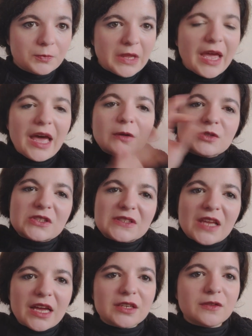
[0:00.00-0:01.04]

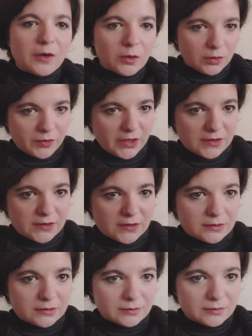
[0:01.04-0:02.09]
outside of all of this.
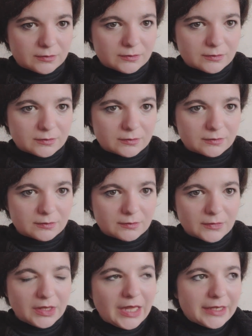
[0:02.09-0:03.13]

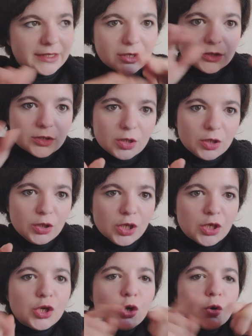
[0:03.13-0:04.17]
Like,
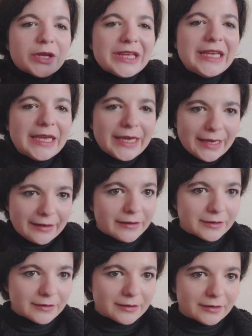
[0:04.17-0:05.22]
not here,
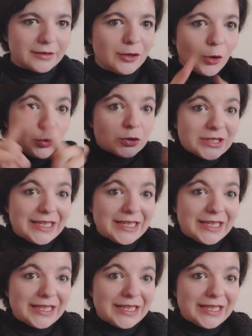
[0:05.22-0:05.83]
not